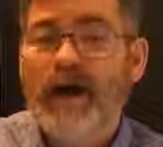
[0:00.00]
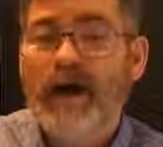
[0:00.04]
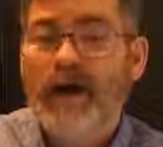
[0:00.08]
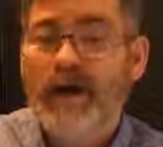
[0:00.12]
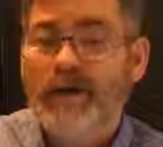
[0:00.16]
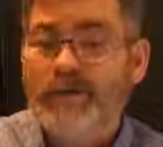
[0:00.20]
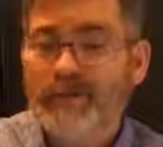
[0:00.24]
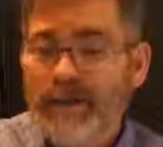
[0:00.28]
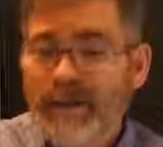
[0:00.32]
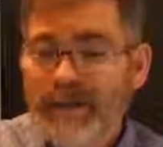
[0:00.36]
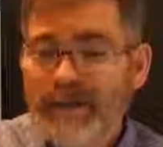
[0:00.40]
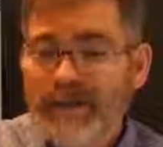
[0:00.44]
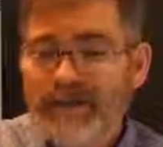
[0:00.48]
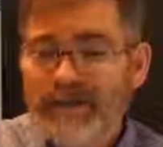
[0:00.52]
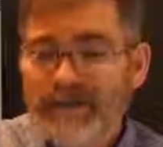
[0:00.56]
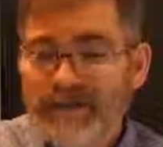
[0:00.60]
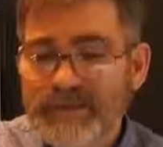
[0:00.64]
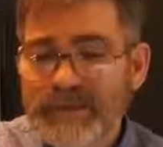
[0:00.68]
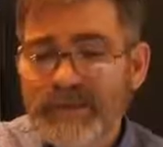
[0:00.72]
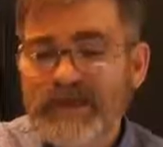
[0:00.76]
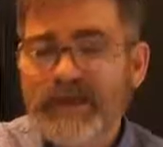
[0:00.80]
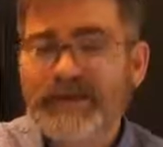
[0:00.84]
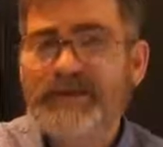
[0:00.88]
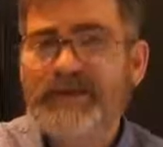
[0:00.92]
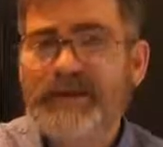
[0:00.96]
but he
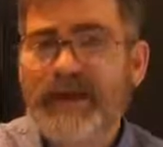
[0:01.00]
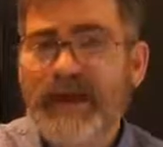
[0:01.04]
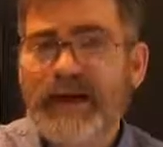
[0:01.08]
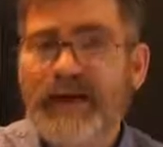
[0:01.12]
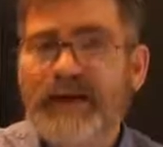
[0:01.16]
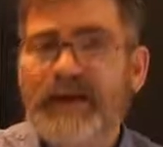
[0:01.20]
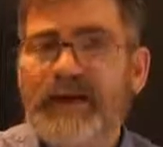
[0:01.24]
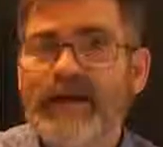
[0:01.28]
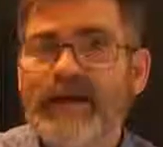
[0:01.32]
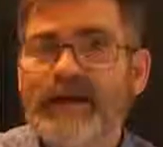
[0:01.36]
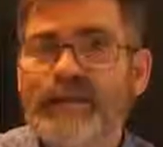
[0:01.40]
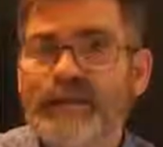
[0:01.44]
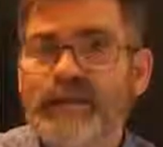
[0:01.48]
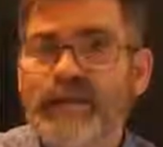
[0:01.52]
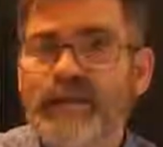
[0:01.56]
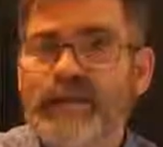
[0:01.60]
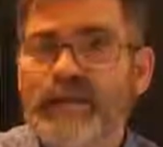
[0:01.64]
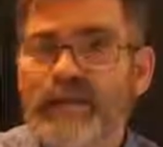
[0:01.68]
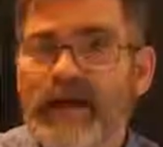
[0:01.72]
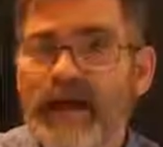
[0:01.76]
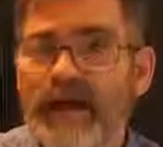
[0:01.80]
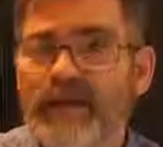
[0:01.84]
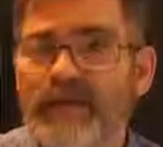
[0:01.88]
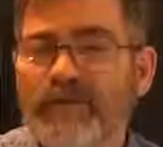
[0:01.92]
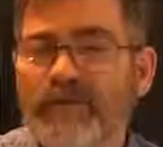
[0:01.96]
did take and
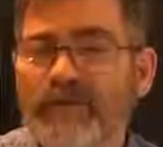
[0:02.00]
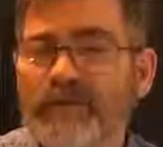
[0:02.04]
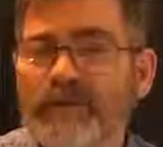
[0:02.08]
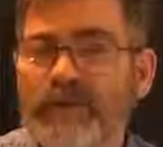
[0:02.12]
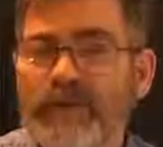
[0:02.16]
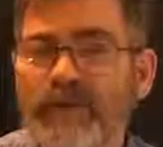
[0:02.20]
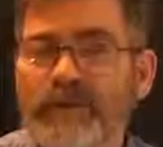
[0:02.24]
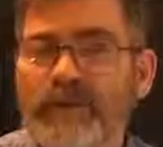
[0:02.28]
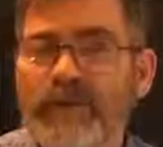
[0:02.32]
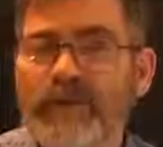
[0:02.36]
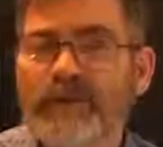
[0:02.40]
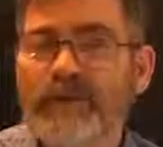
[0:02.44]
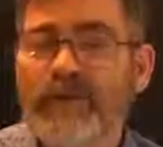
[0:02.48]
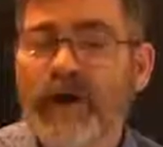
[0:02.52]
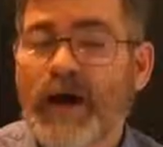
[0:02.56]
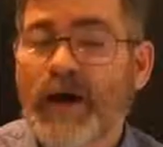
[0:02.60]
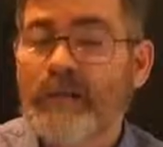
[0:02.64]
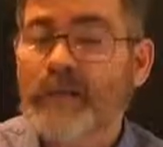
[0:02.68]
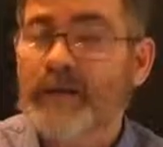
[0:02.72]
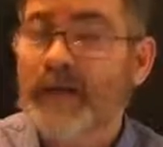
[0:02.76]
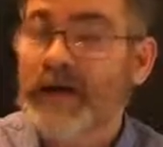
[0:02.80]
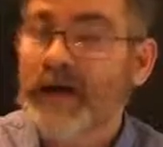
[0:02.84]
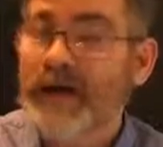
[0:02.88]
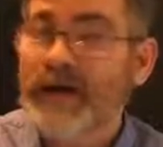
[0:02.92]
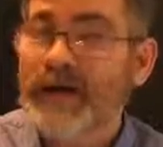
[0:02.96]
protect the people of
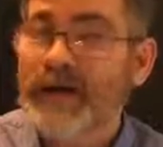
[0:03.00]
Crimea.